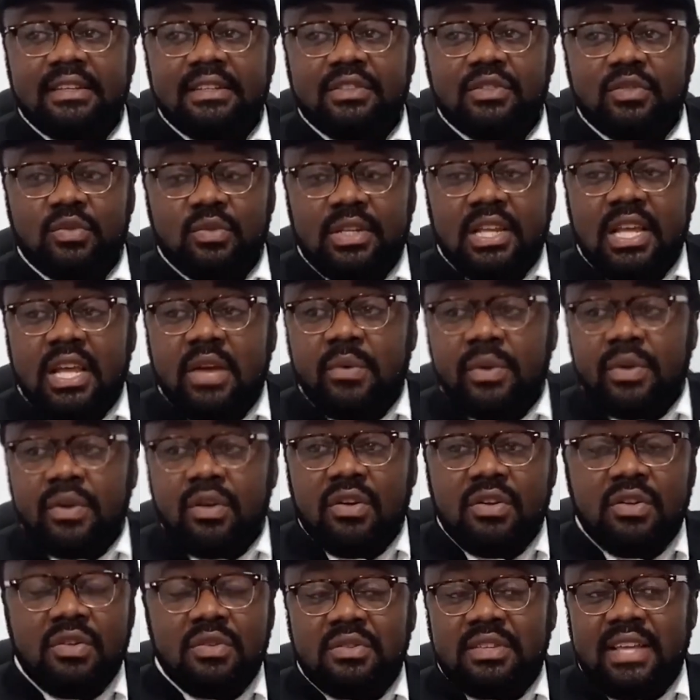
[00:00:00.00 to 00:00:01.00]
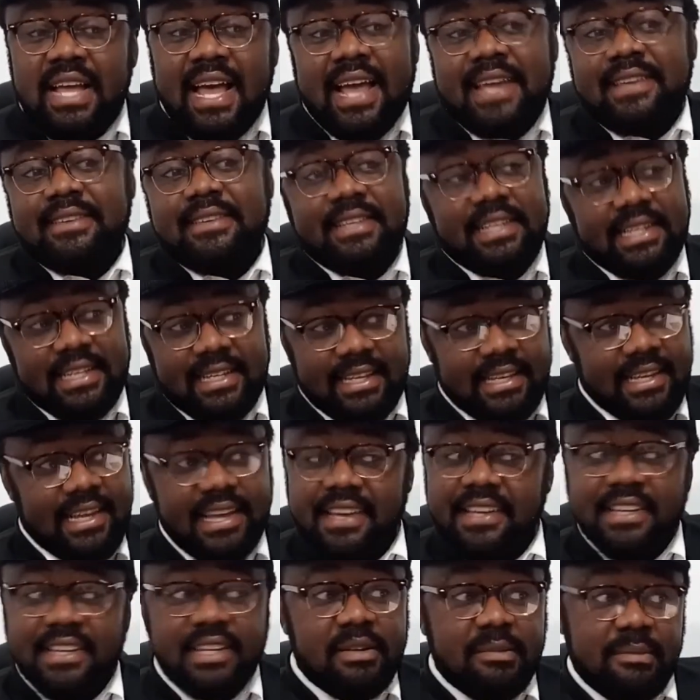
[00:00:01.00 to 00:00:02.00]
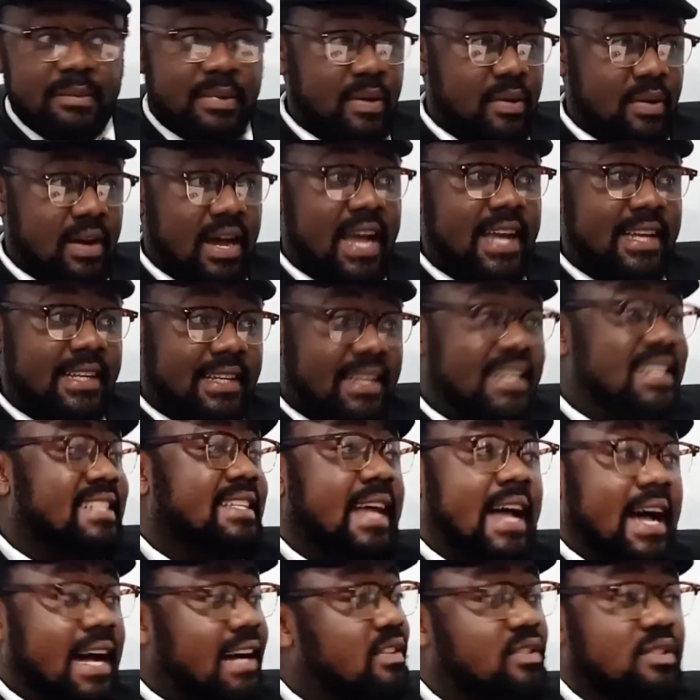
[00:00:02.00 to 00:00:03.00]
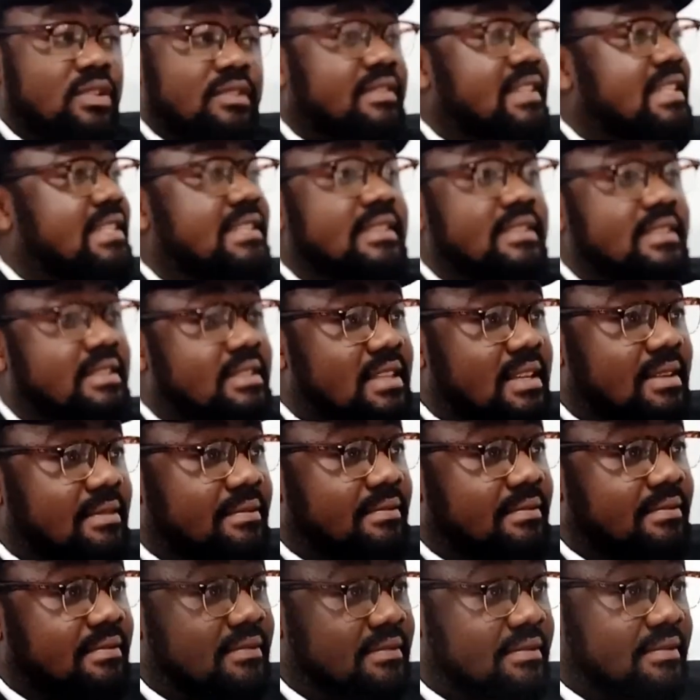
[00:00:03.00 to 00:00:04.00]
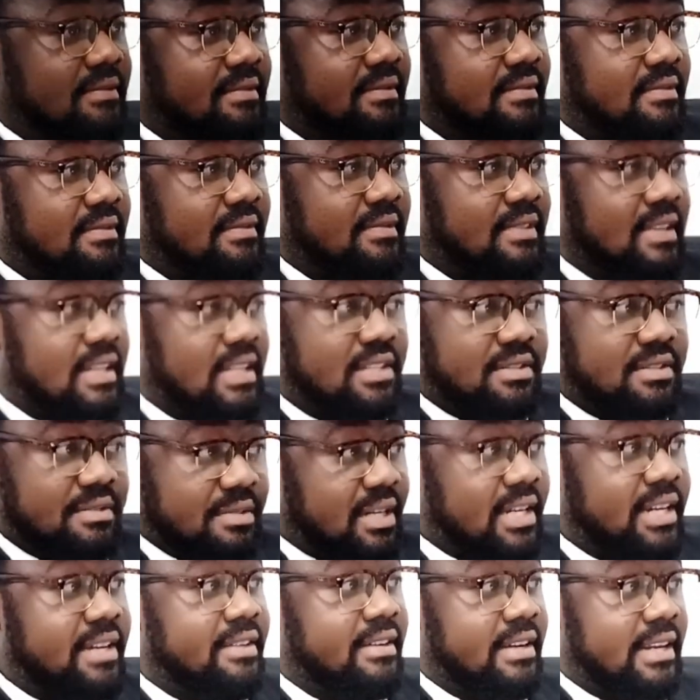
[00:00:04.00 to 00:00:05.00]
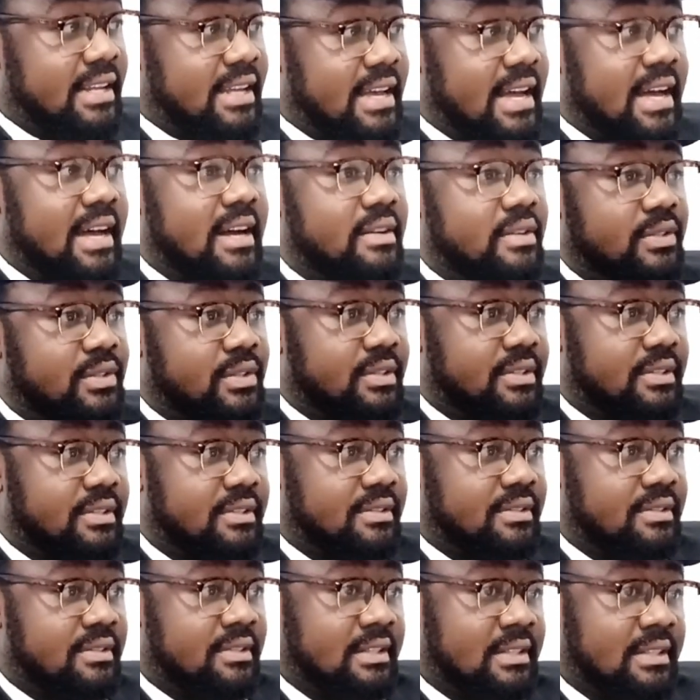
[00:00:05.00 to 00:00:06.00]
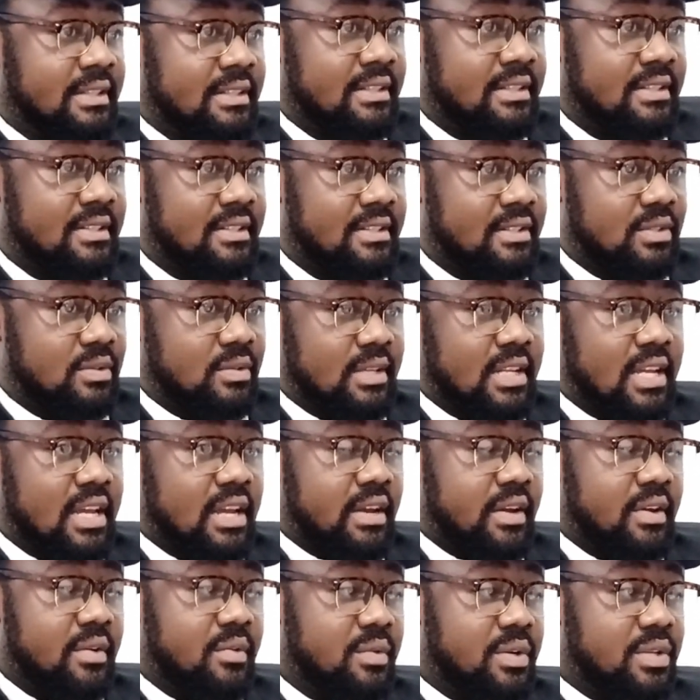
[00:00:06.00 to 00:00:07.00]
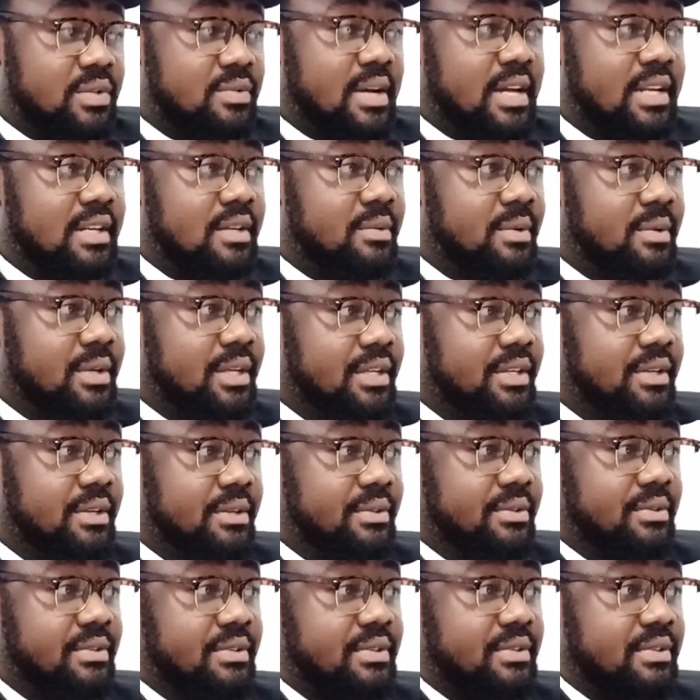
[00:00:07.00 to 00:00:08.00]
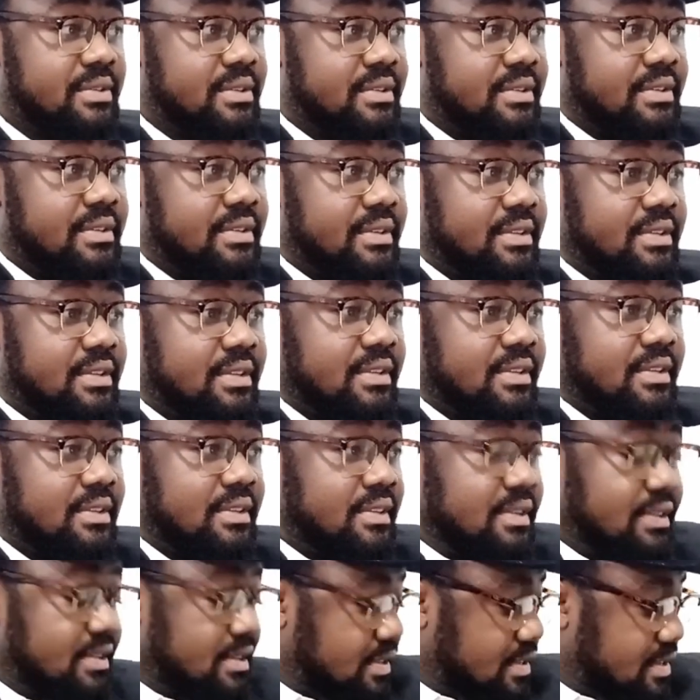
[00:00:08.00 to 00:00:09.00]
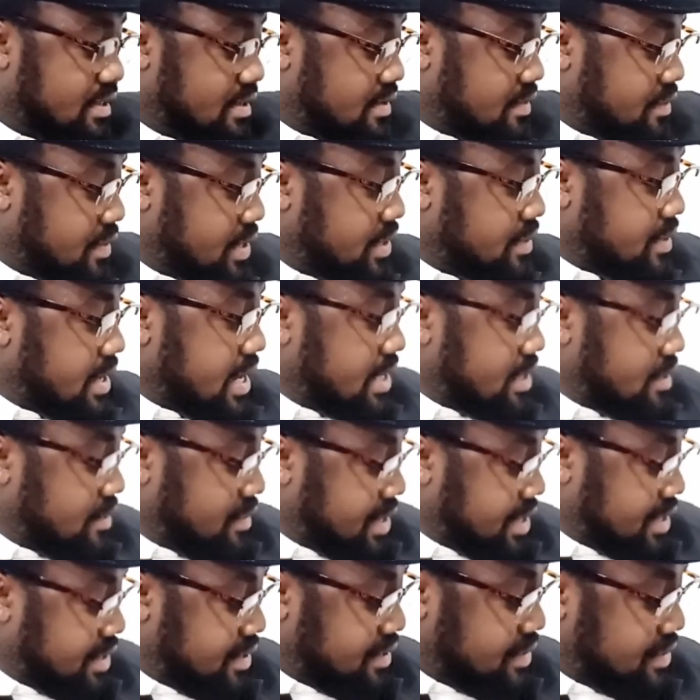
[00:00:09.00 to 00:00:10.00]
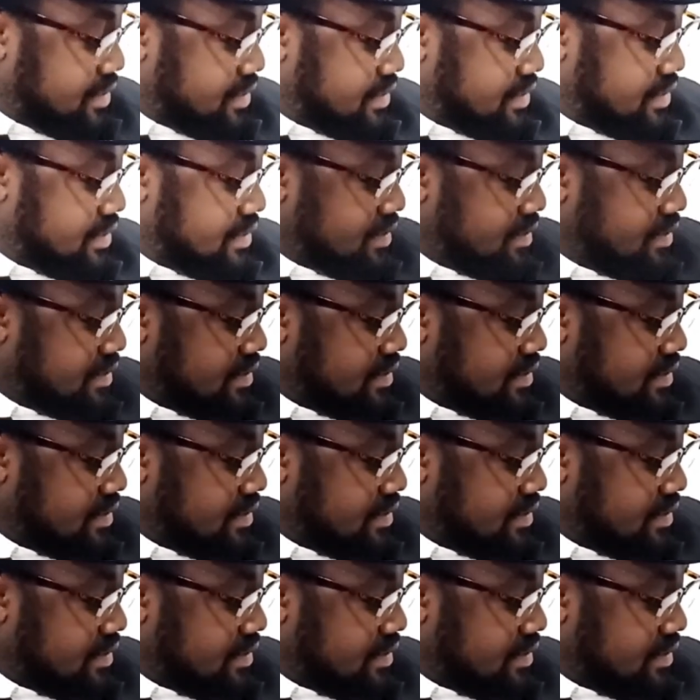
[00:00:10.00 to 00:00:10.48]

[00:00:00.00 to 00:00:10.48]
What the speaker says: Today we don't use IDE anymore. IDE is out of the system. It's really out. Today, which one do we use? Which one do we use?